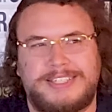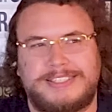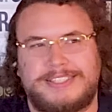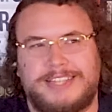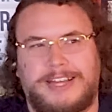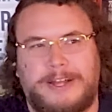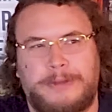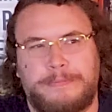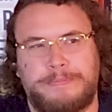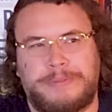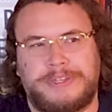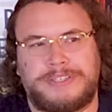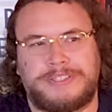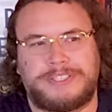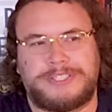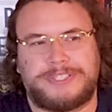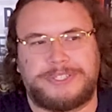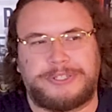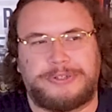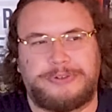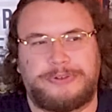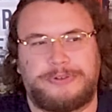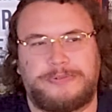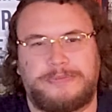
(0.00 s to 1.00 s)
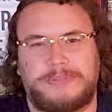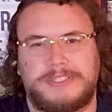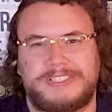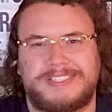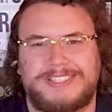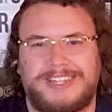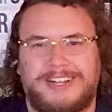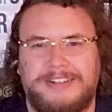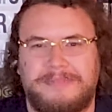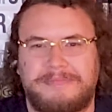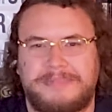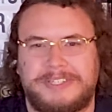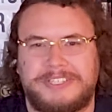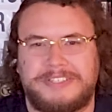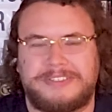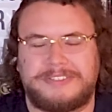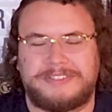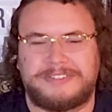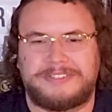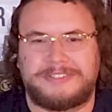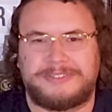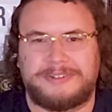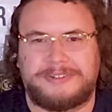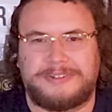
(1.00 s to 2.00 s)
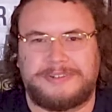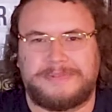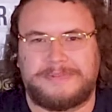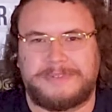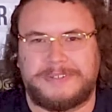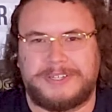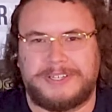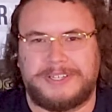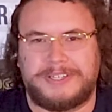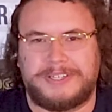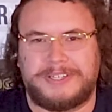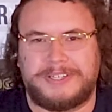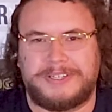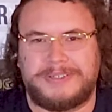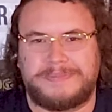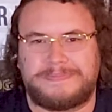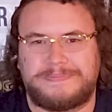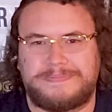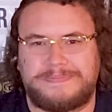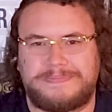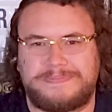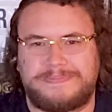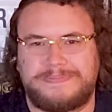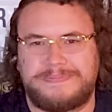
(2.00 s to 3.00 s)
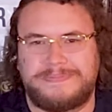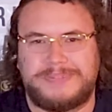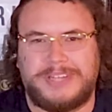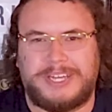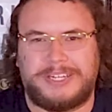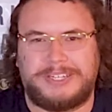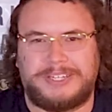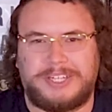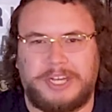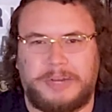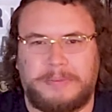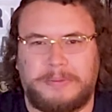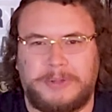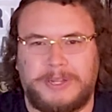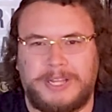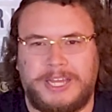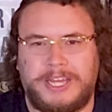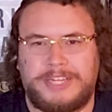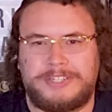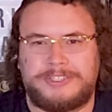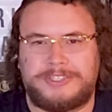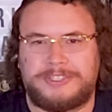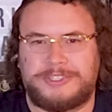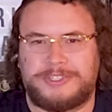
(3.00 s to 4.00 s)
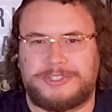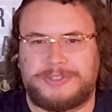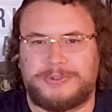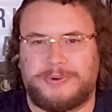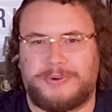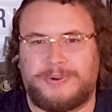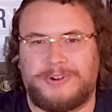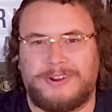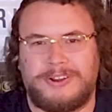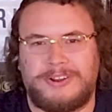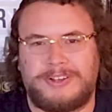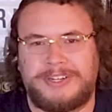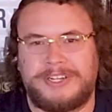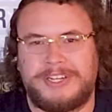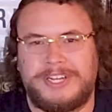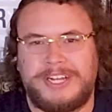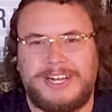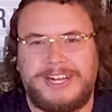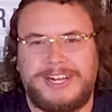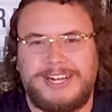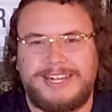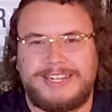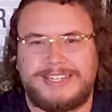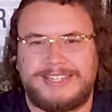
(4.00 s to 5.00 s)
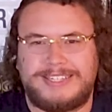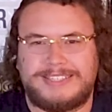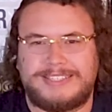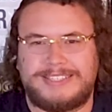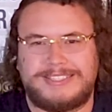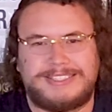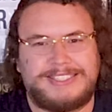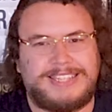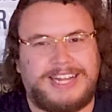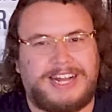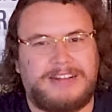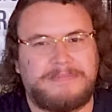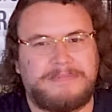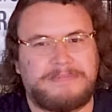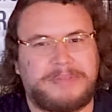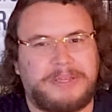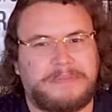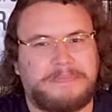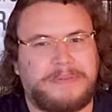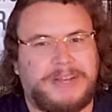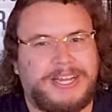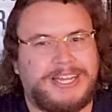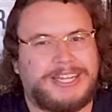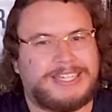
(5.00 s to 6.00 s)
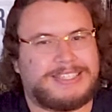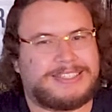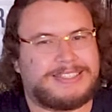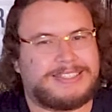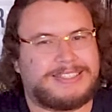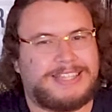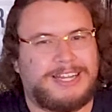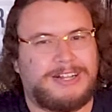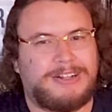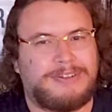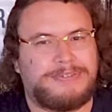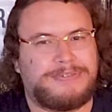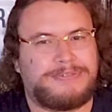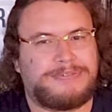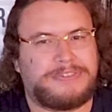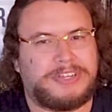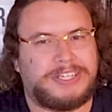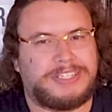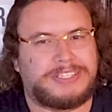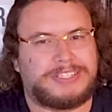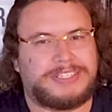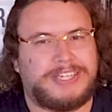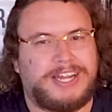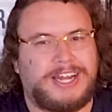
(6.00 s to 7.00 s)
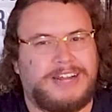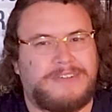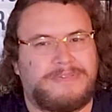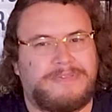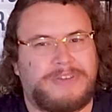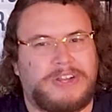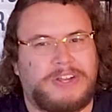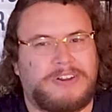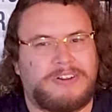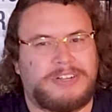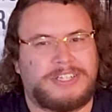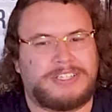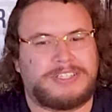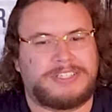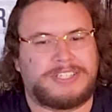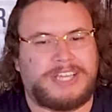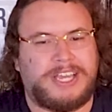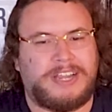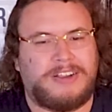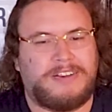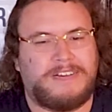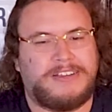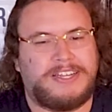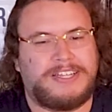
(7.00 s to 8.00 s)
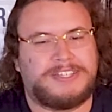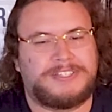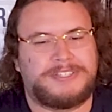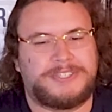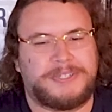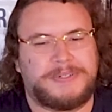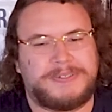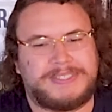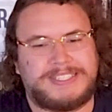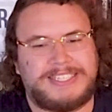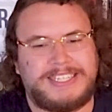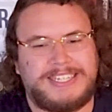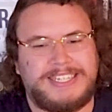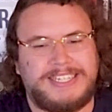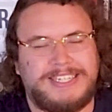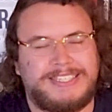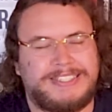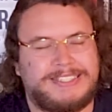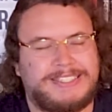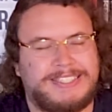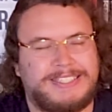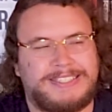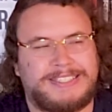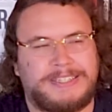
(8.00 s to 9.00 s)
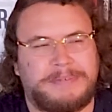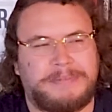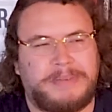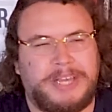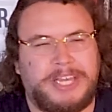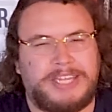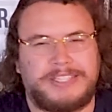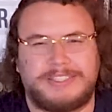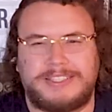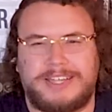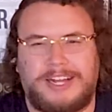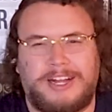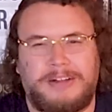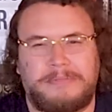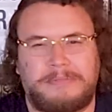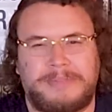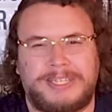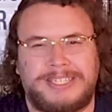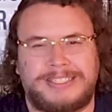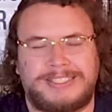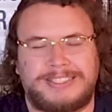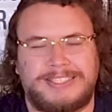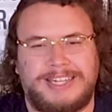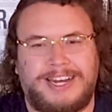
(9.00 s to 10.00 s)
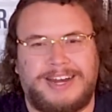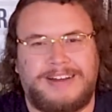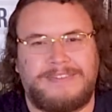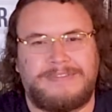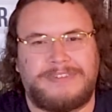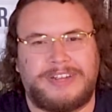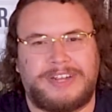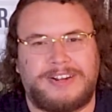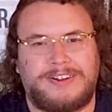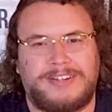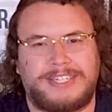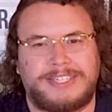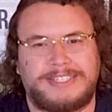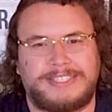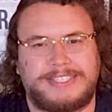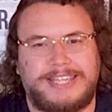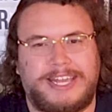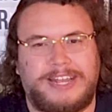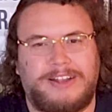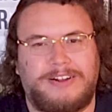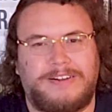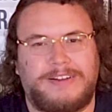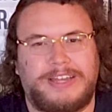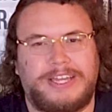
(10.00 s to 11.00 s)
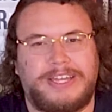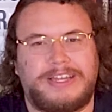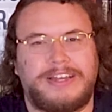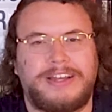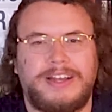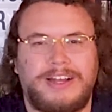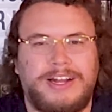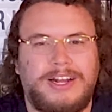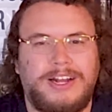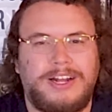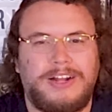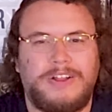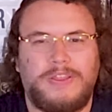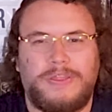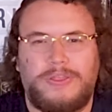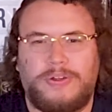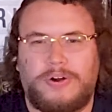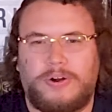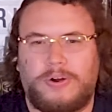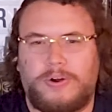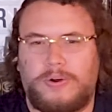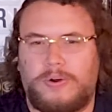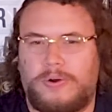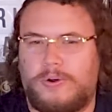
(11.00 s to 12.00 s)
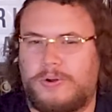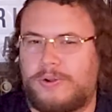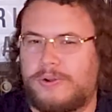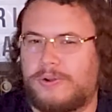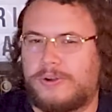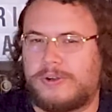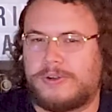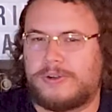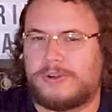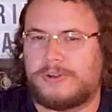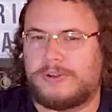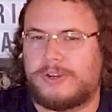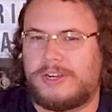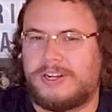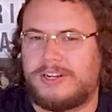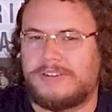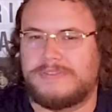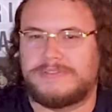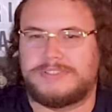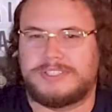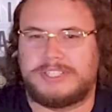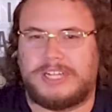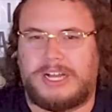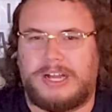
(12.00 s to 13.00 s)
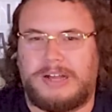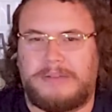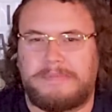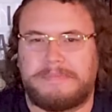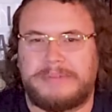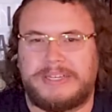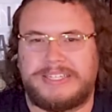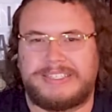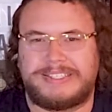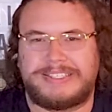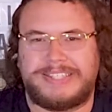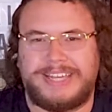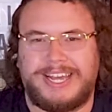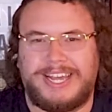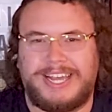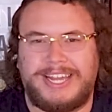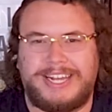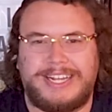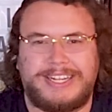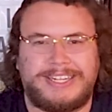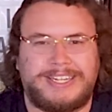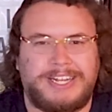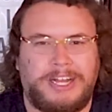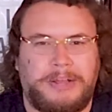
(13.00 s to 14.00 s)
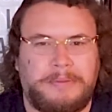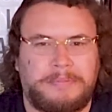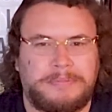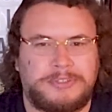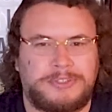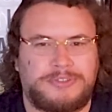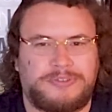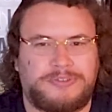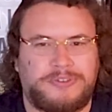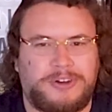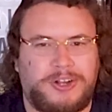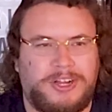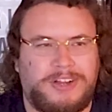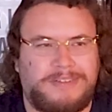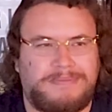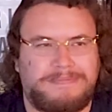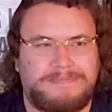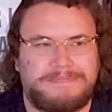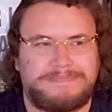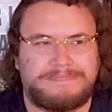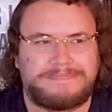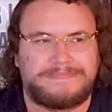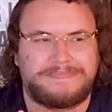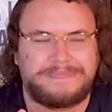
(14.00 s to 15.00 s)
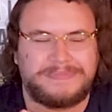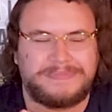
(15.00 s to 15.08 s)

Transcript: zombies too, but zombies are sort of a double-edged sword. 'Cause a zombie by itself is not very scary, so it's easy to make zombies not very scary. The horror of zombies kind of comes from